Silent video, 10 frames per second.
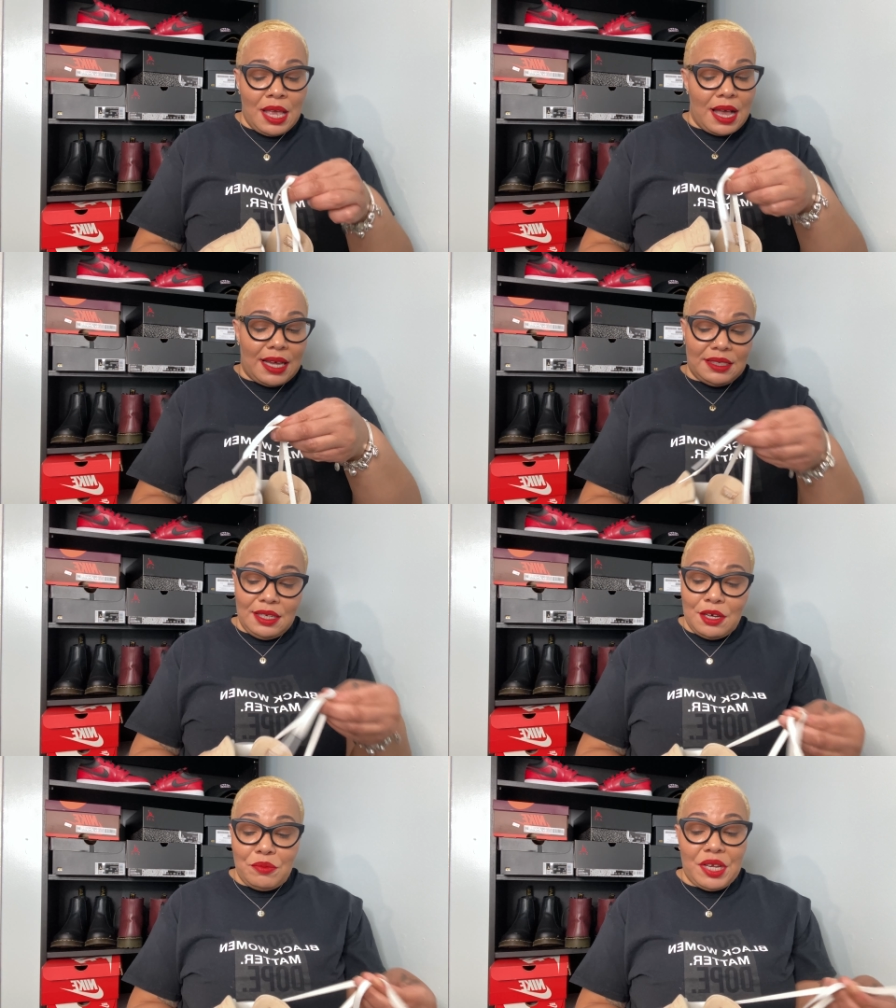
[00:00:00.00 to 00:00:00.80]
I
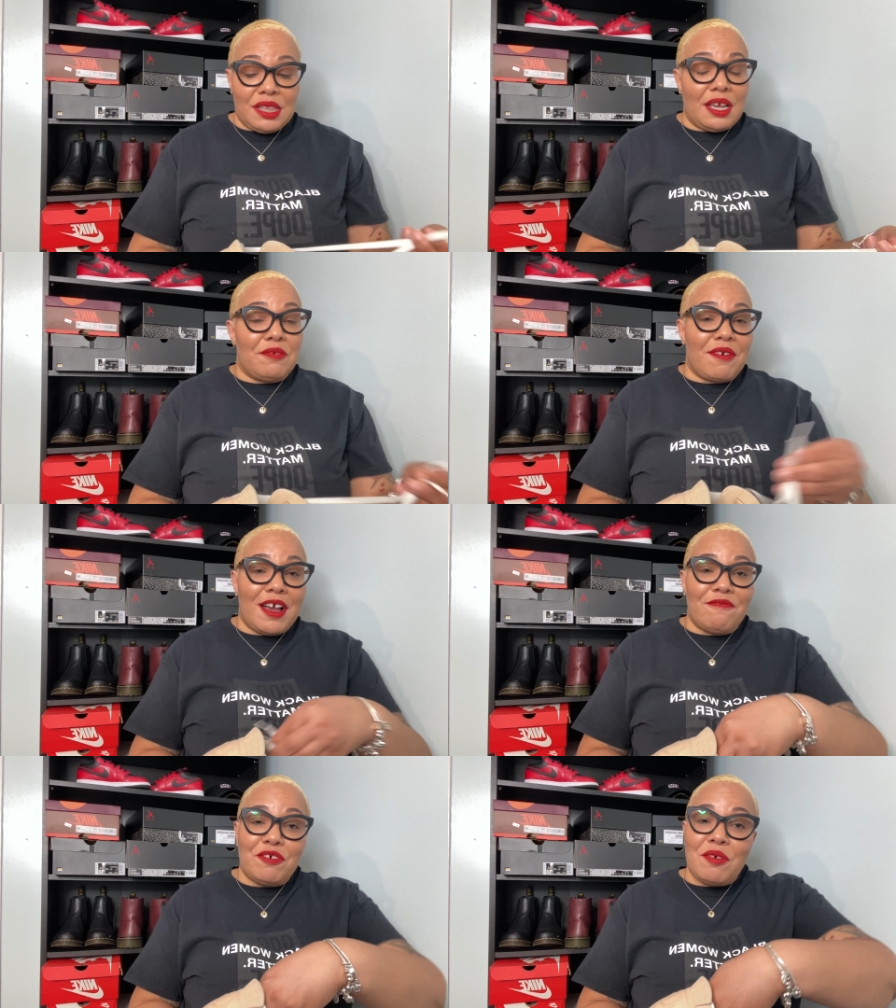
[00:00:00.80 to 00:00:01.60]
did win they
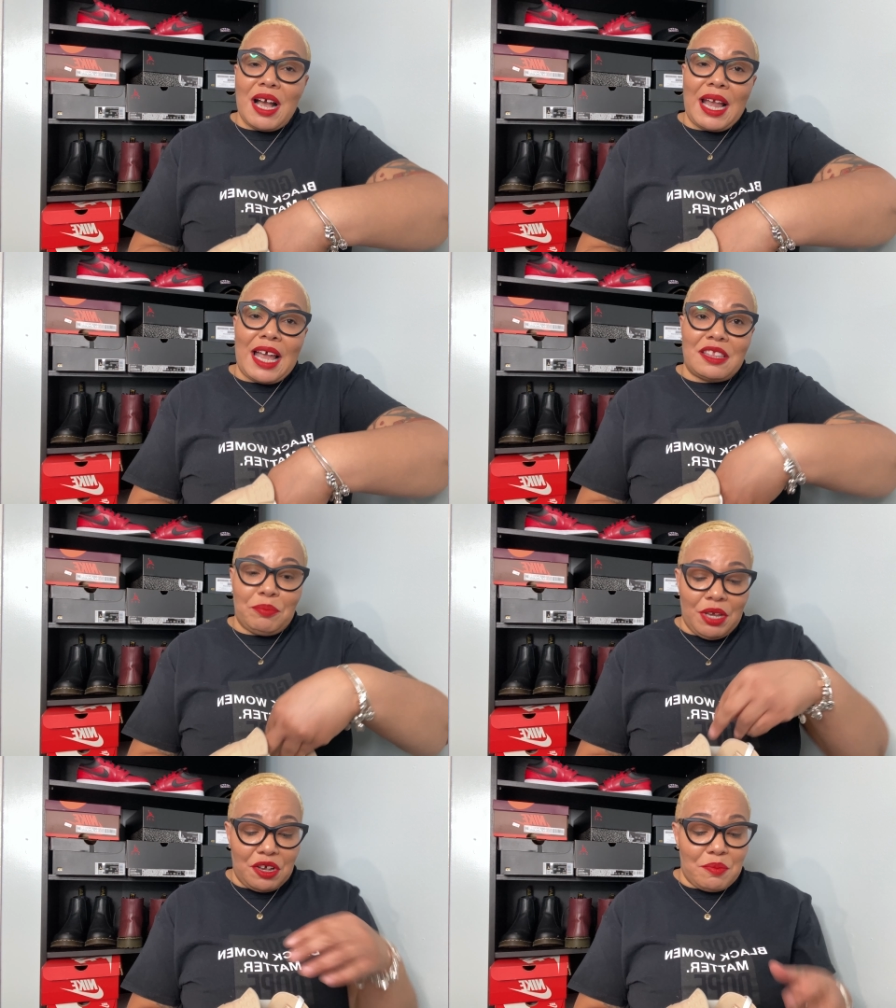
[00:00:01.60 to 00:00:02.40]
raffle. I got to
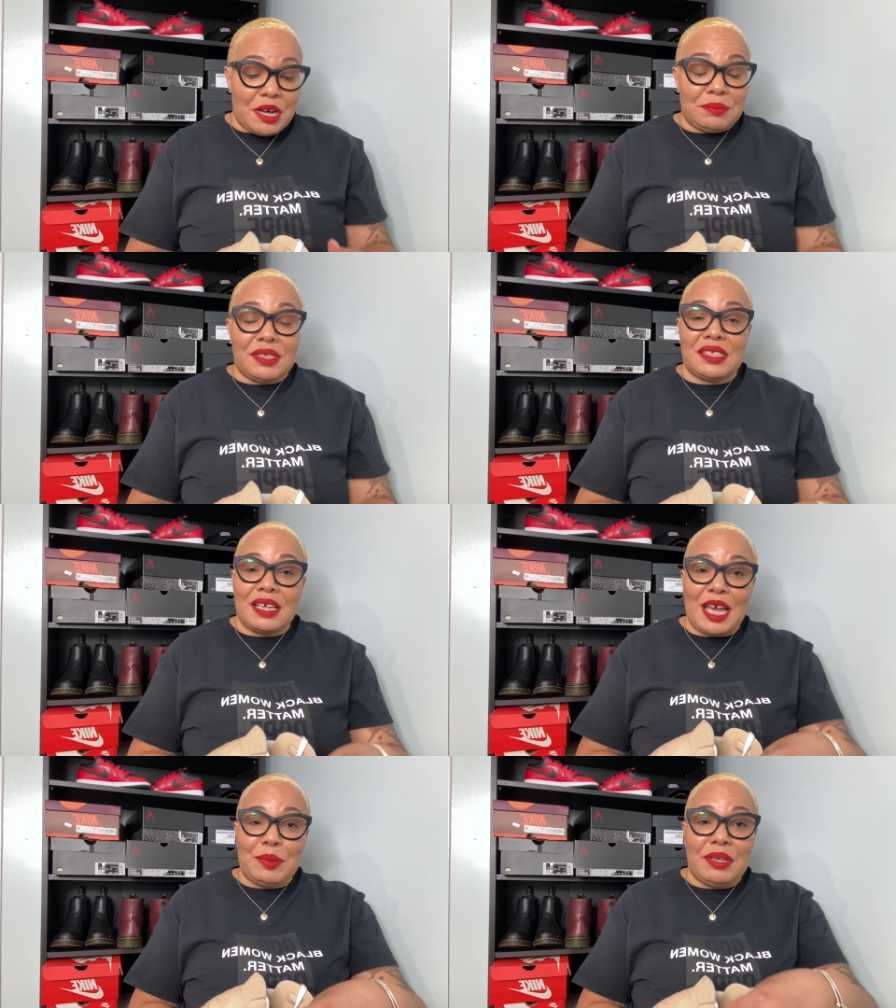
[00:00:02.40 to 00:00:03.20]
pick them up the
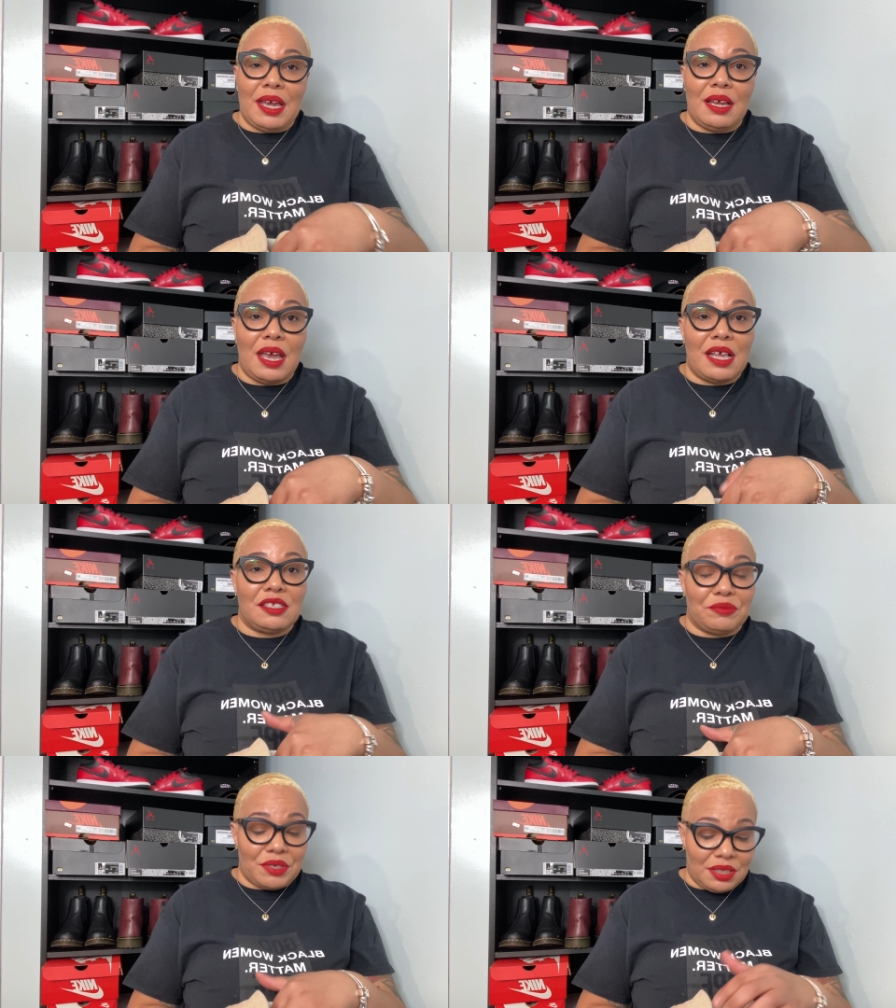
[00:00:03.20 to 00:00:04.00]
same day as
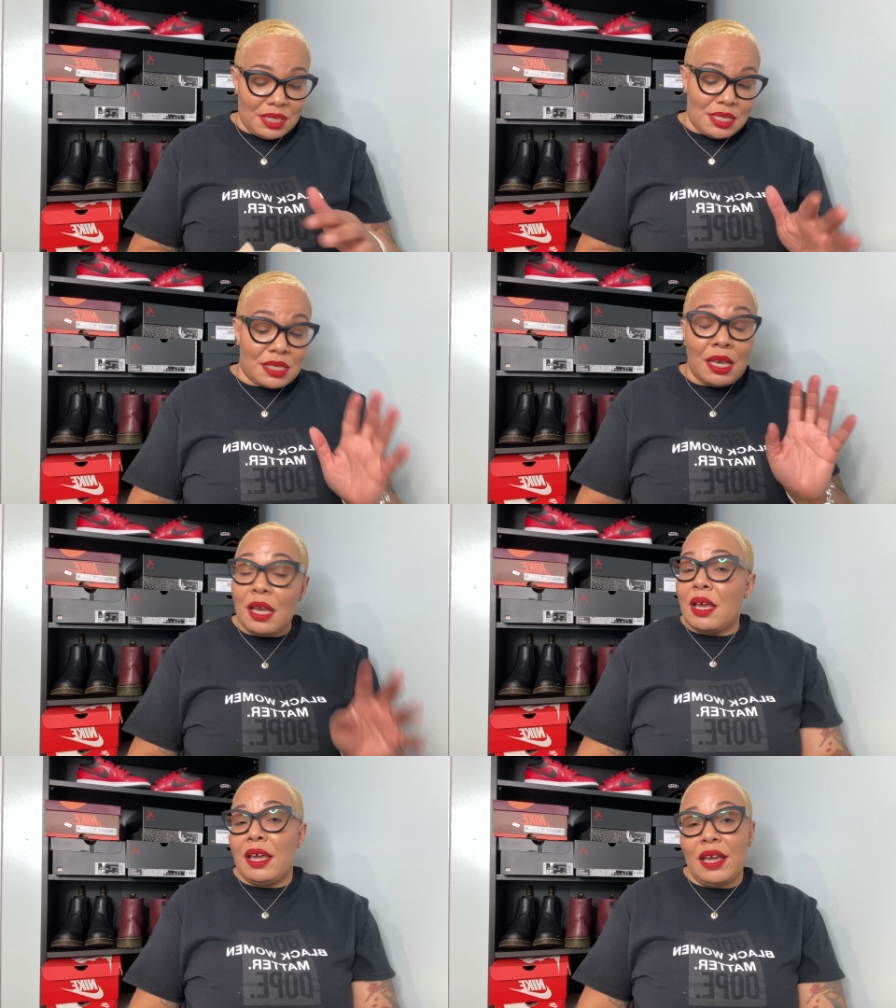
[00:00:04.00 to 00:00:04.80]
the release
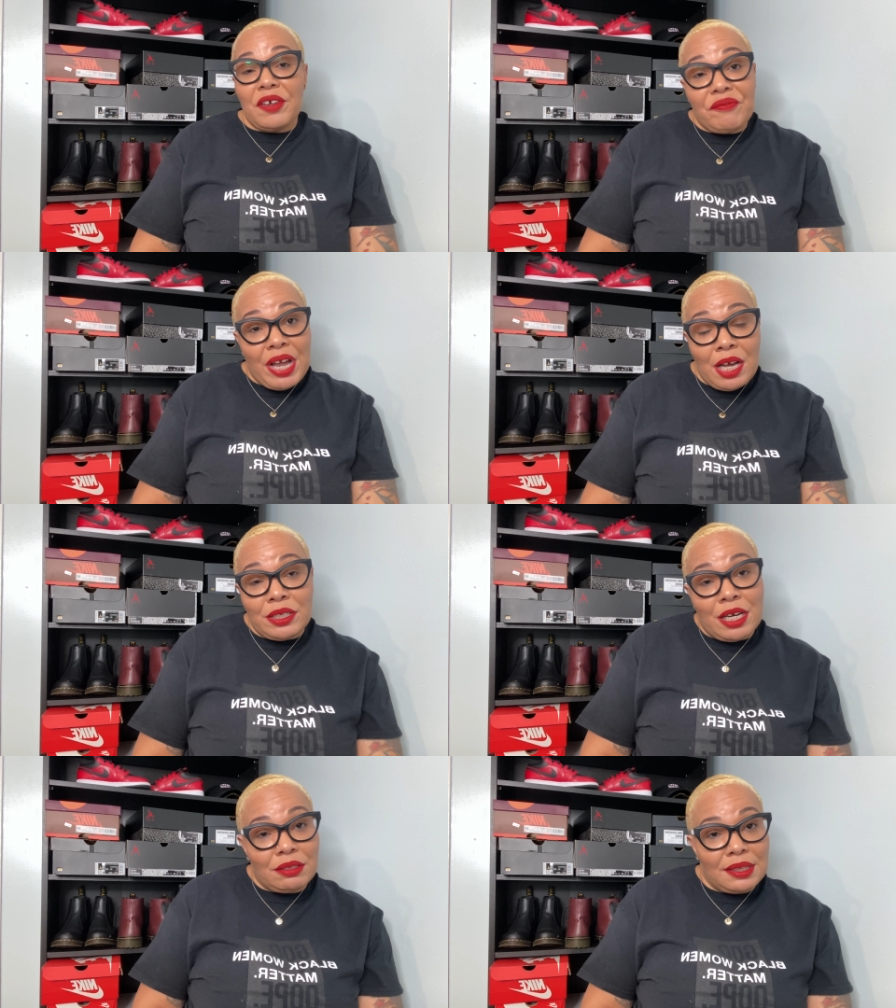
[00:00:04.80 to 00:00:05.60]
and found
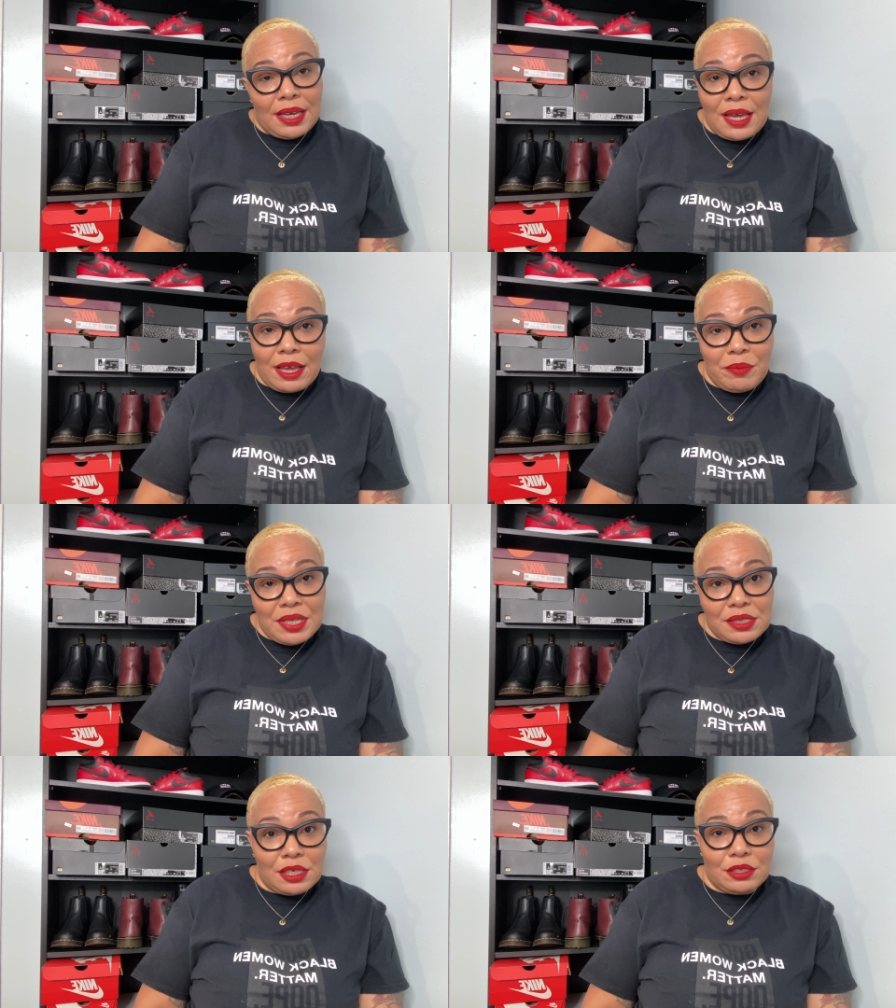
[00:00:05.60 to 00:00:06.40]
out that they had been
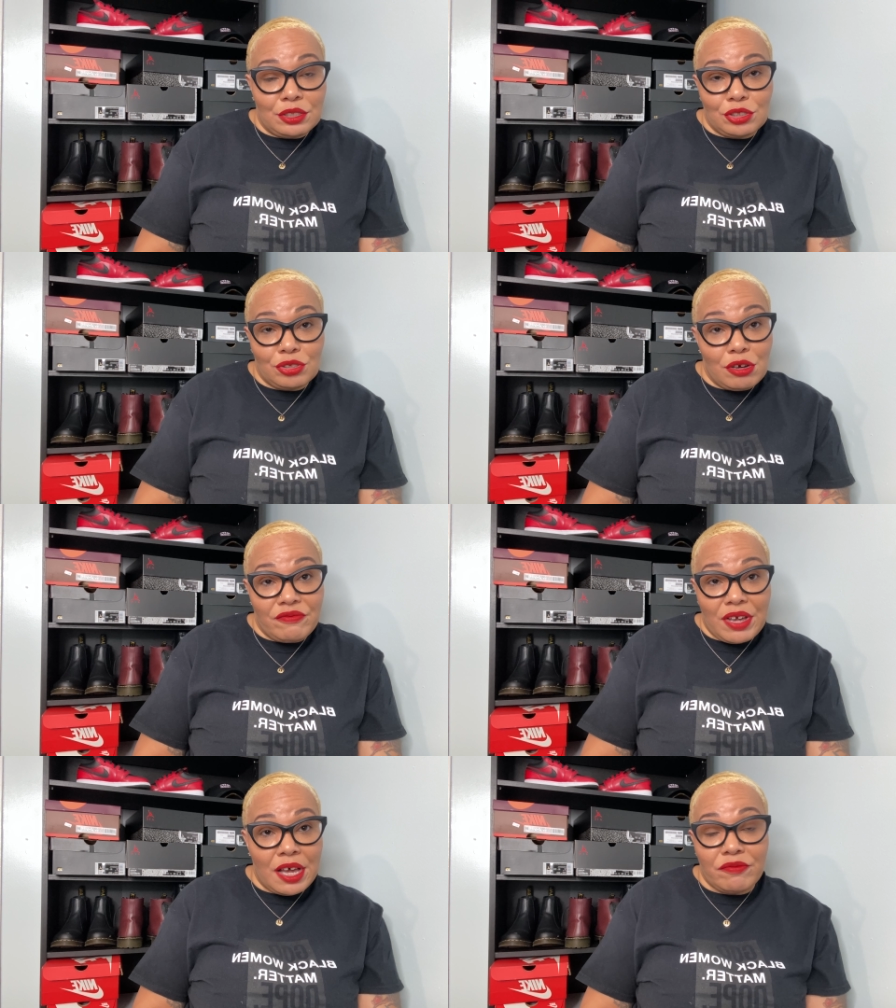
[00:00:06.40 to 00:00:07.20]
sitting in the store
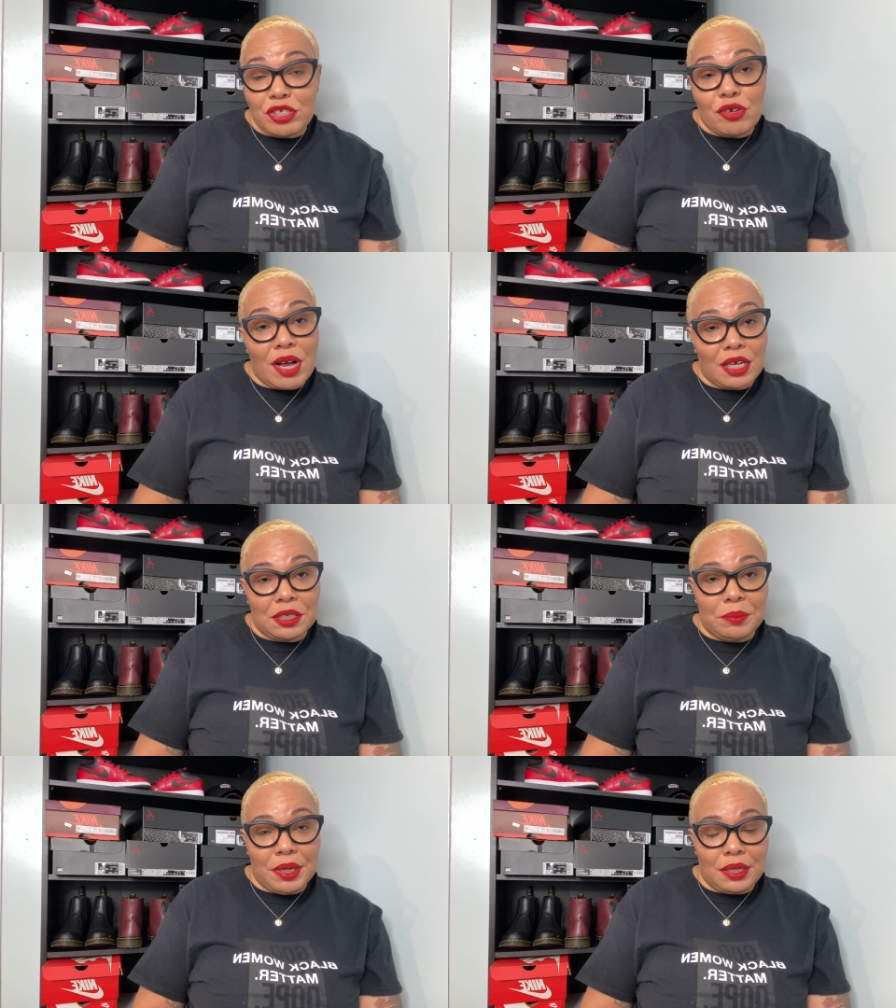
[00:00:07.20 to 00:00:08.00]
forever, so I could
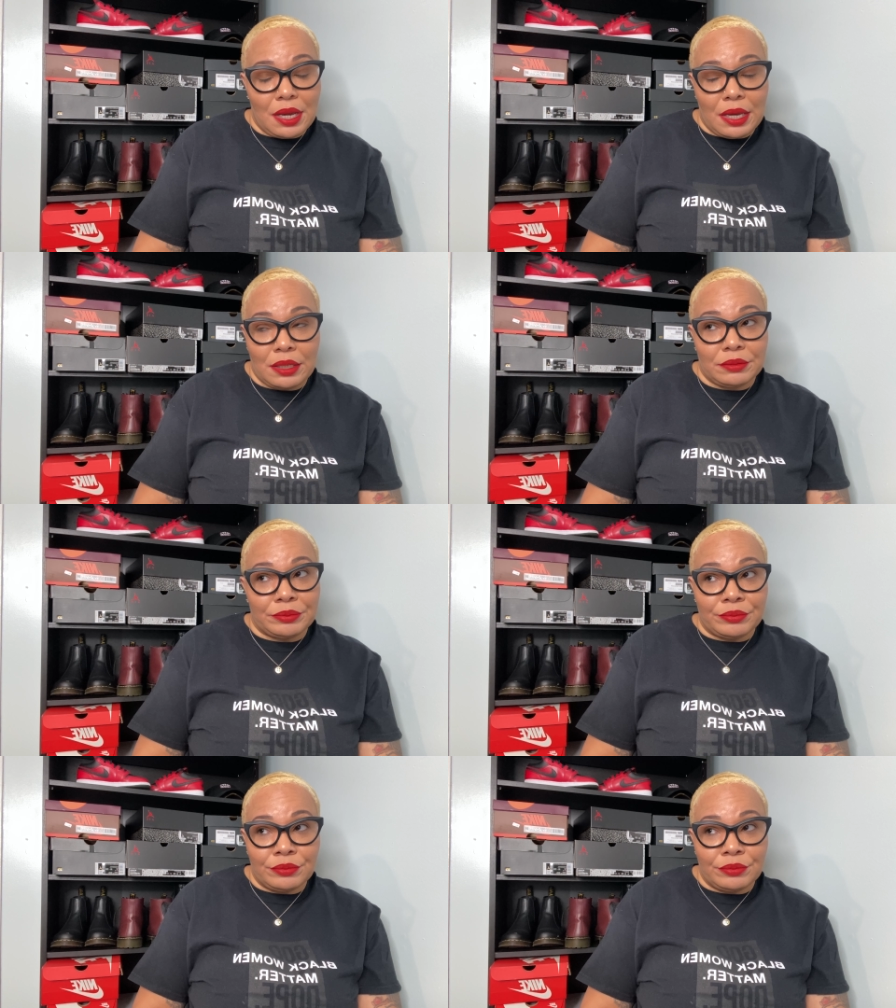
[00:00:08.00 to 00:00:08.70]
have been had them.